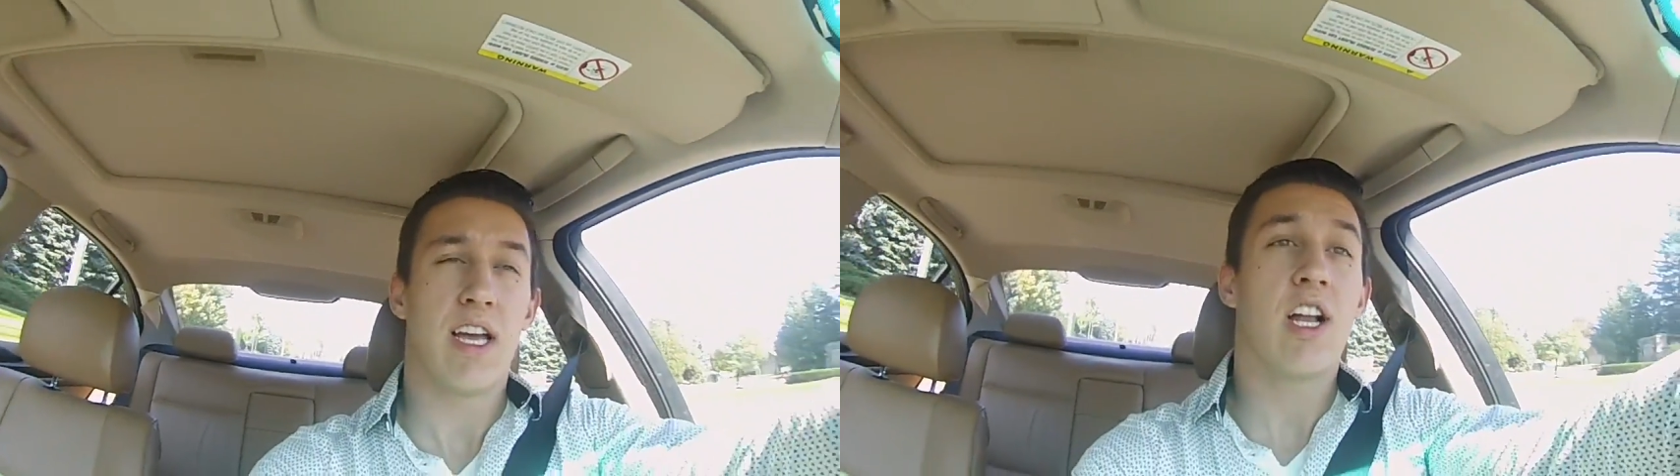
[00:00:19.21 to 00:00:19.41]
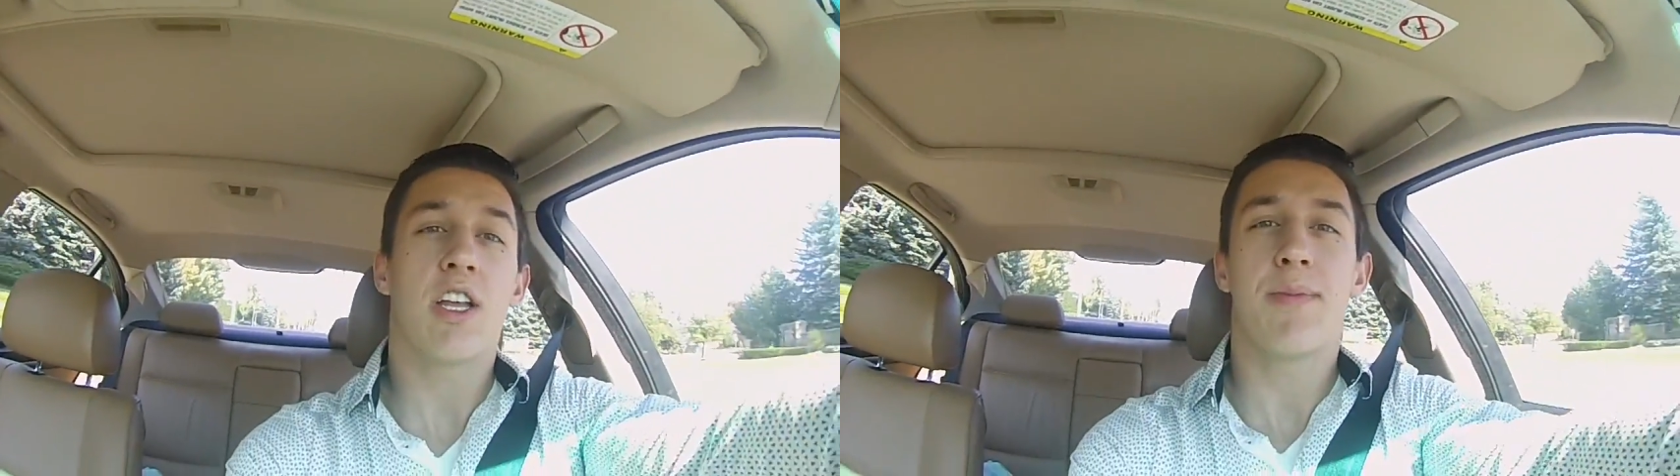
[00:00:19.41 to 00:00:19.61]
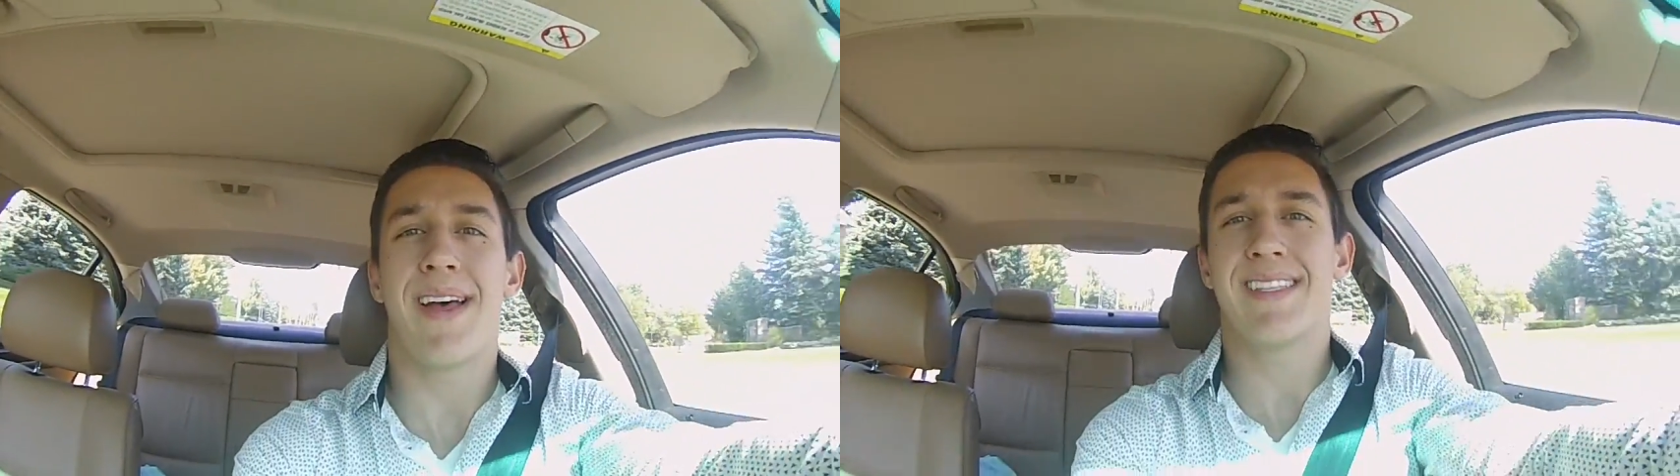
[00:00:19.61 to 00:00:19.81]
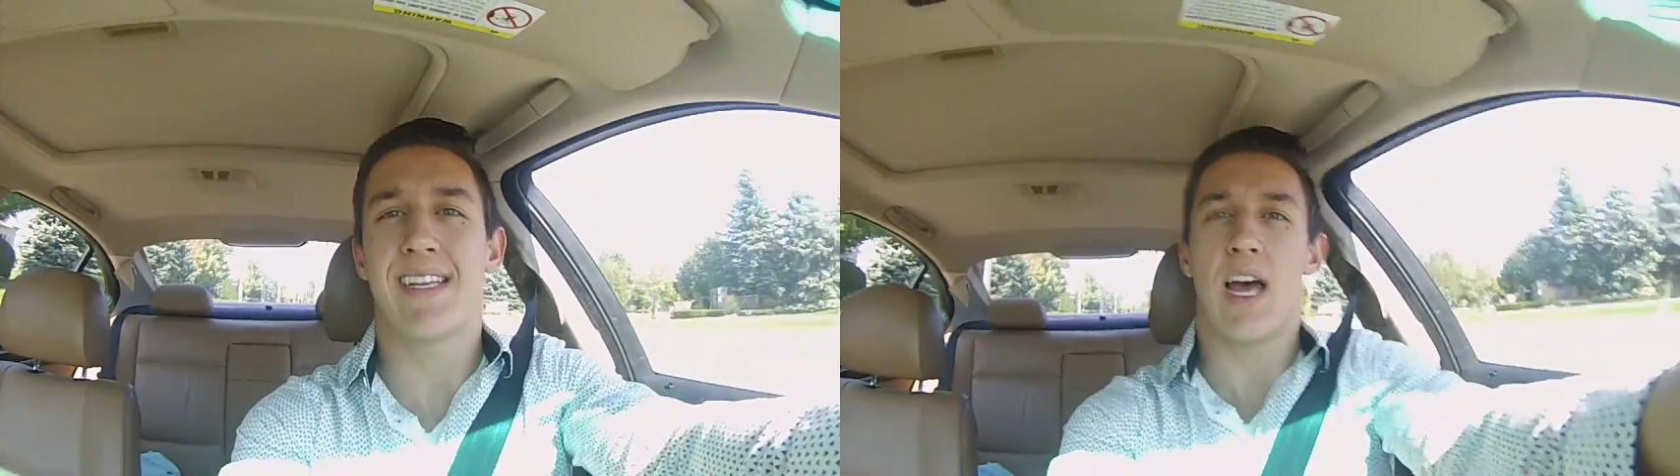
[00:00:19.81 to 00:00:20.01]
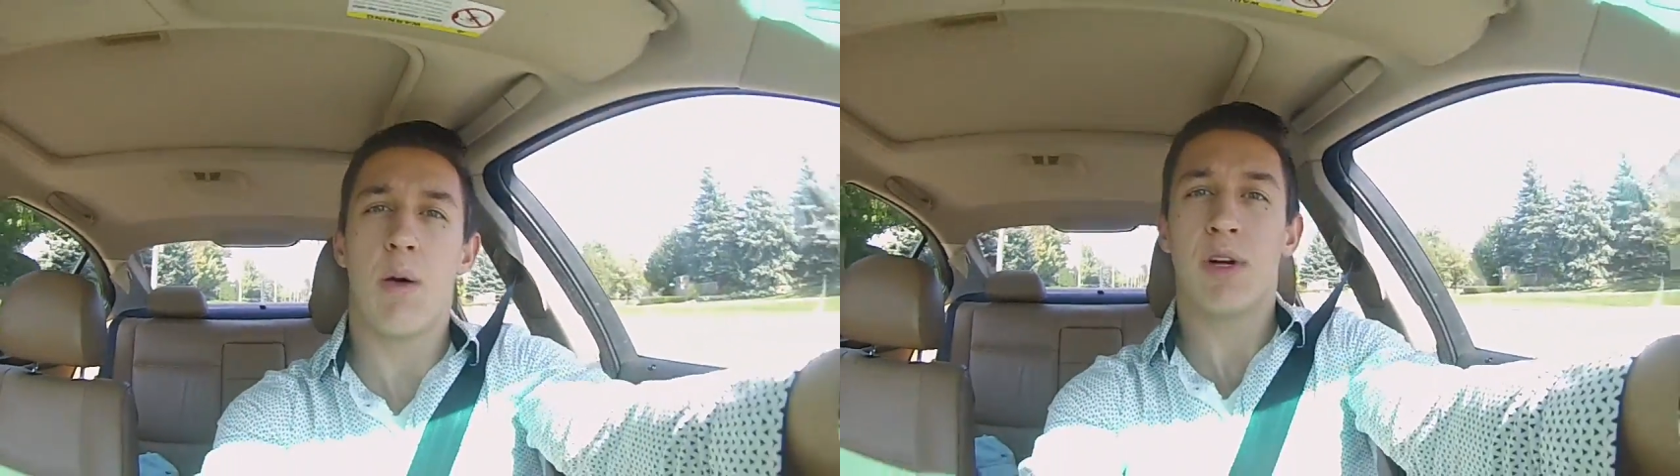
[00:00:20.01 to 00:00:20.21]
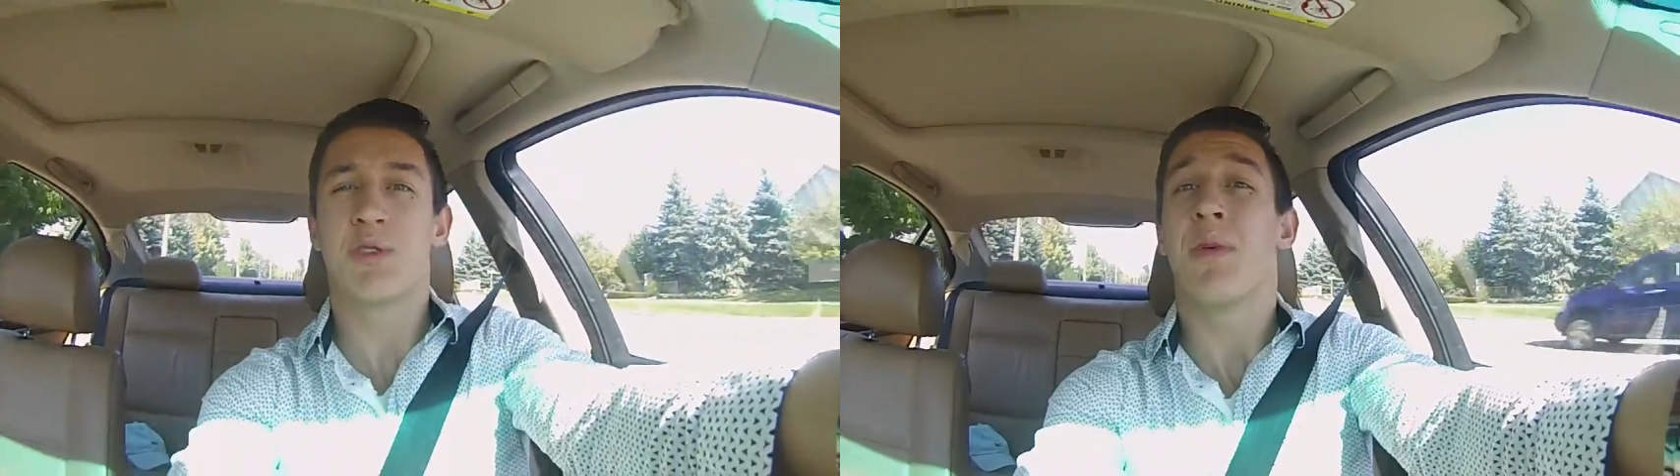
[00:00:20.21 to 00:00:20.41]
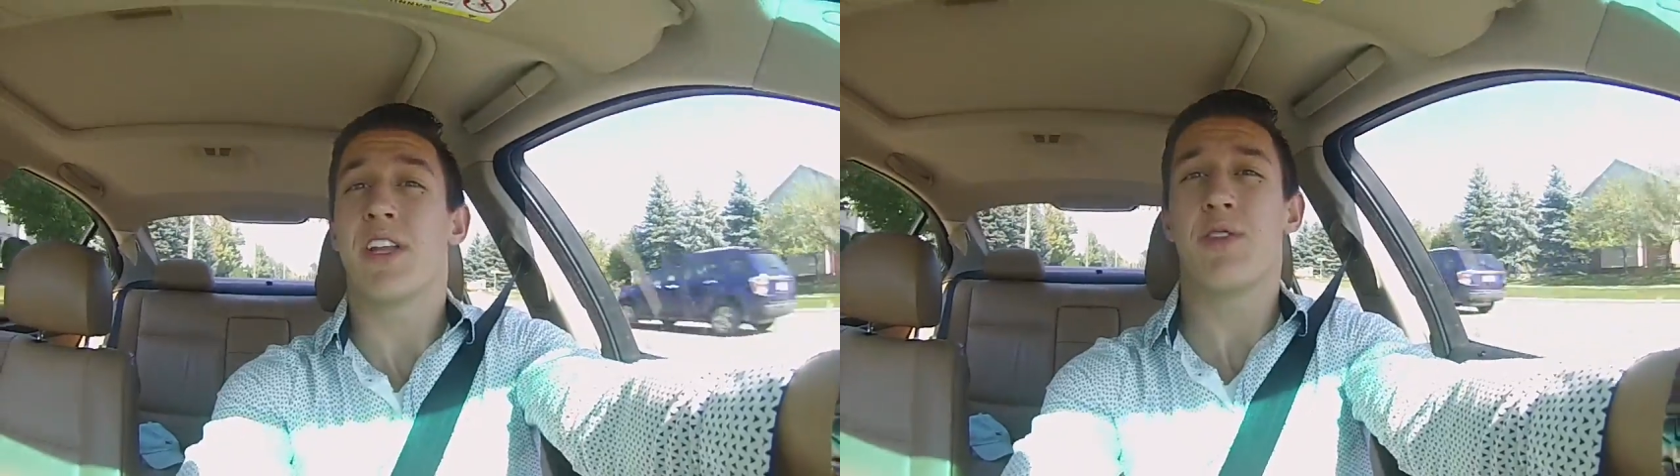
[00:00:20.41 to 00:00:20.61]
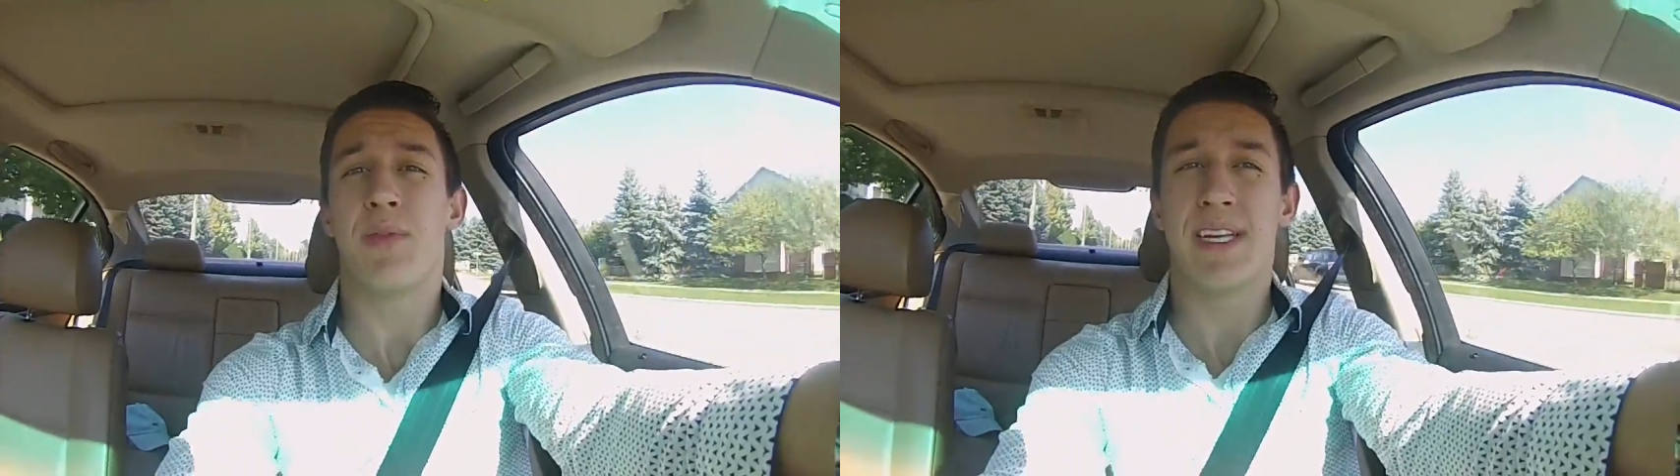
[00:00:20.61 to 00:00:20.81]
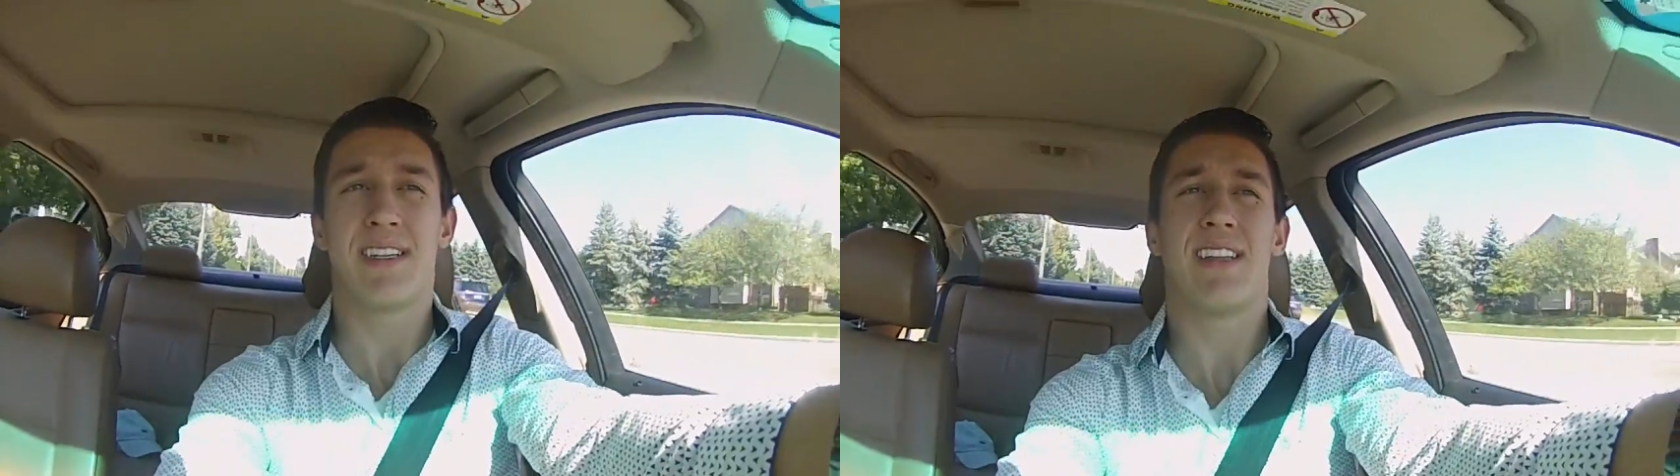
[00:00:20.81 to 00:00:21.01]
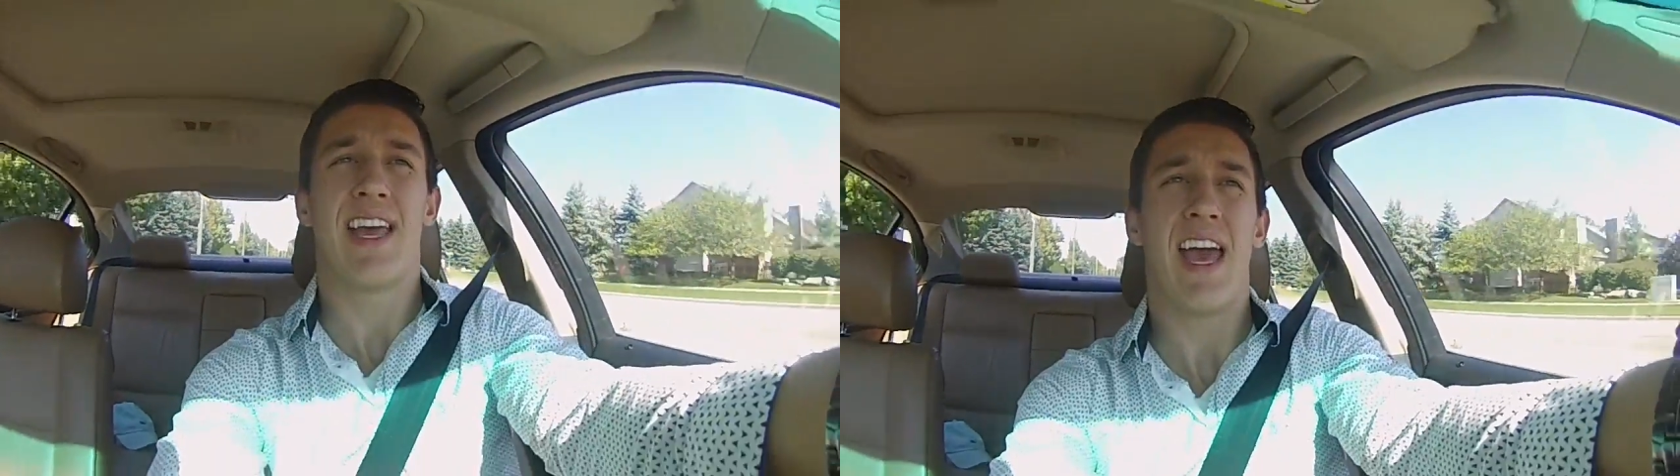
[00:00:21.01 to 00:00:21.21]
it all depends on how much money you
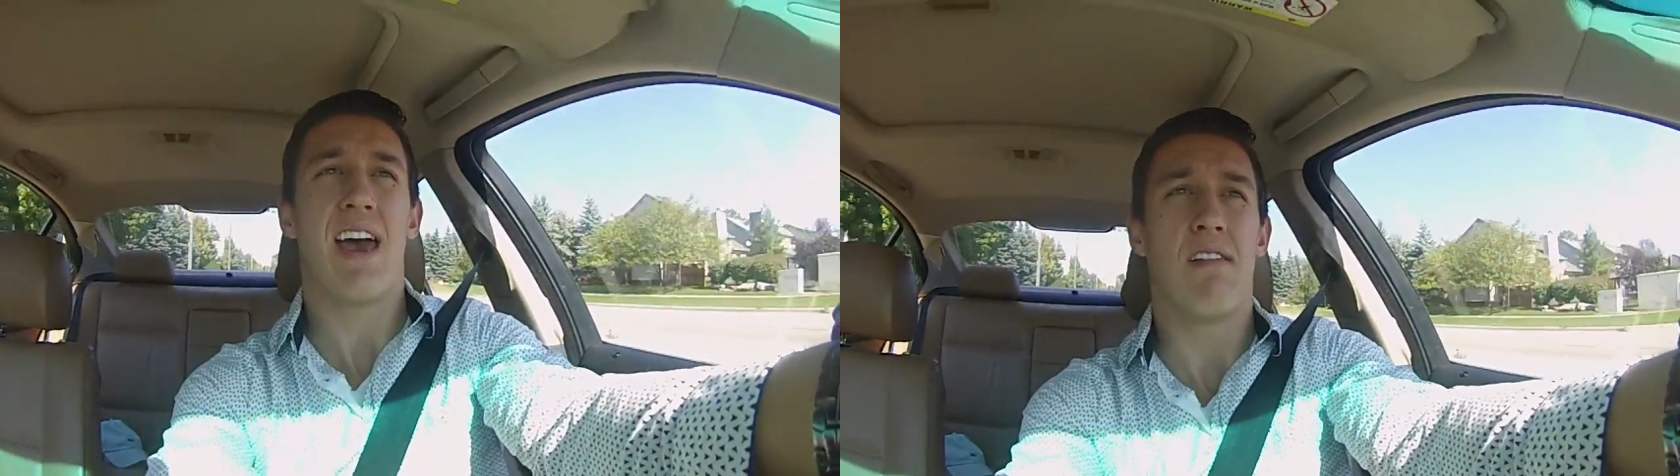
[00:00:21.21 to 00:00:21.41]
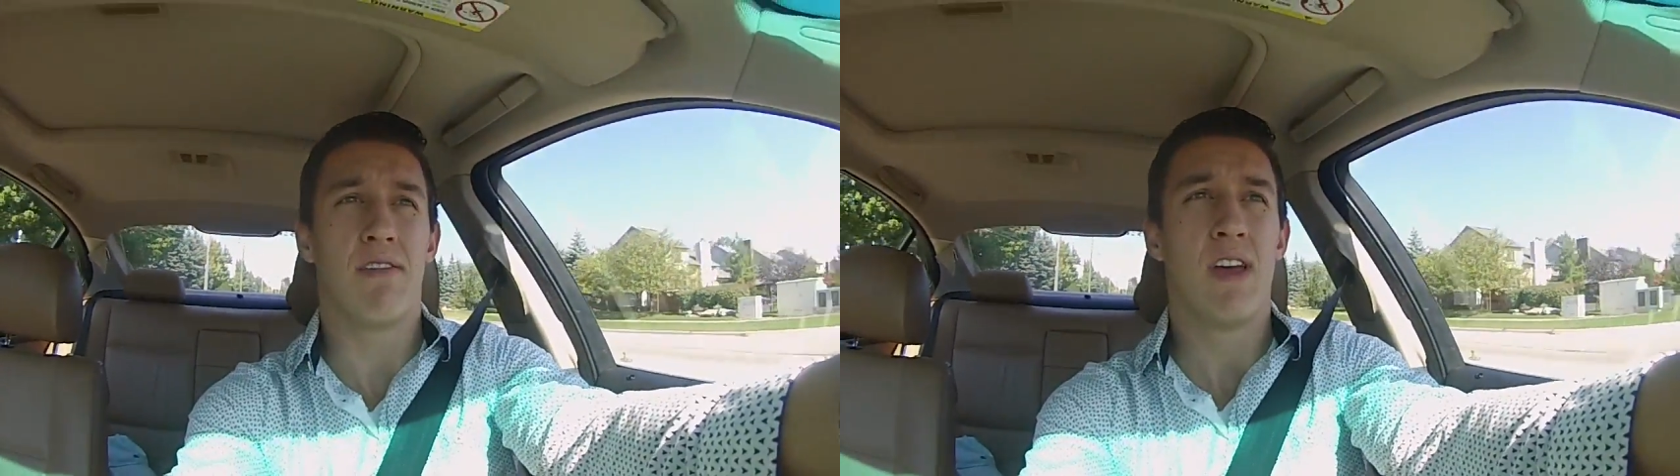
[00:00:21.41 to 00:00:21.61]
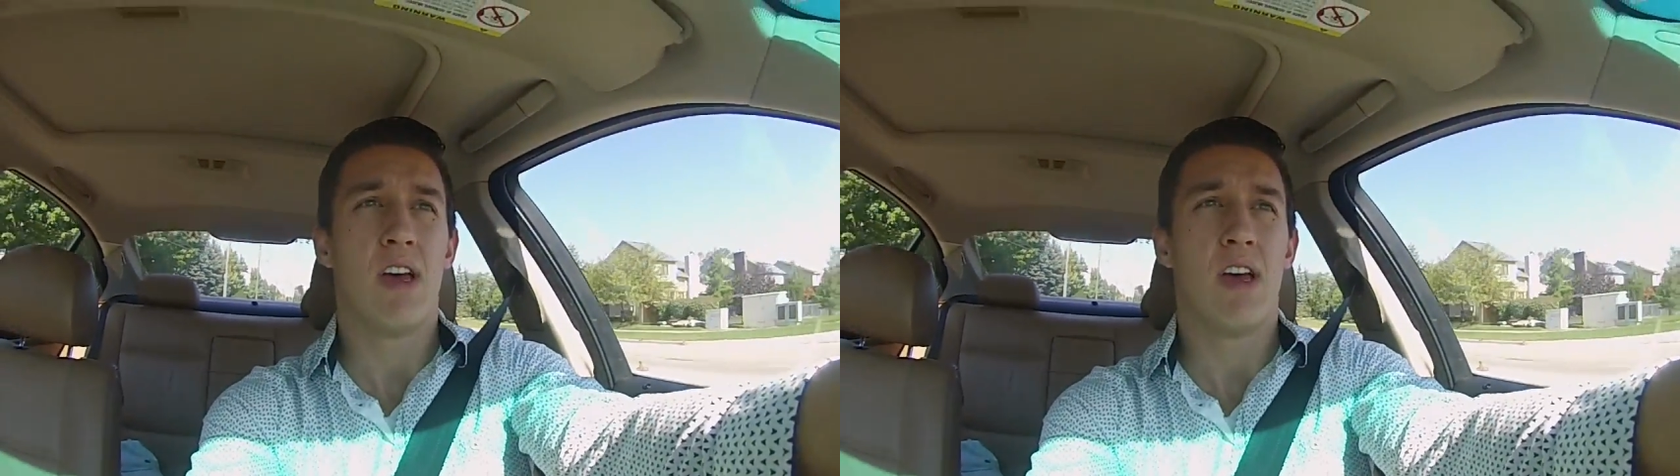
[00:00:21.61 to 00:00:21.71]
basically have